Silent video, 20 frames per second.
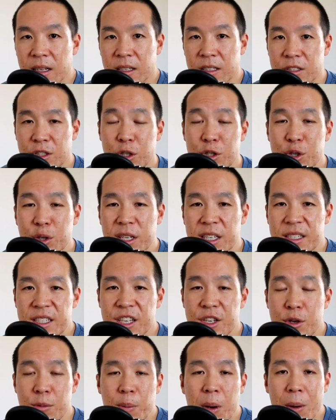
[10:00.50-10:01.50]
So as you can
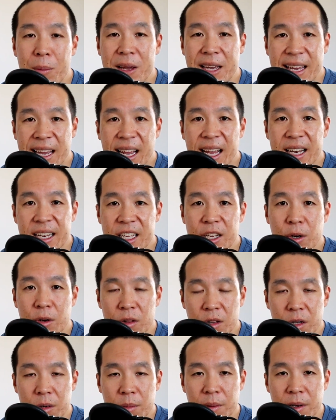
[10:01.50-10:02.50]
see, you probably can hear a
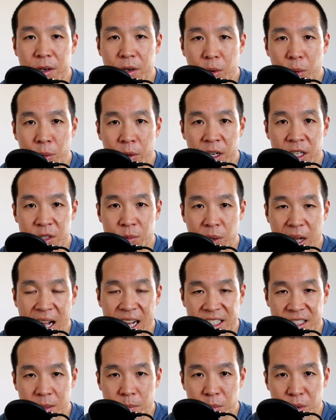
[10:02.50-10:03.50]
little bit of noise as I'm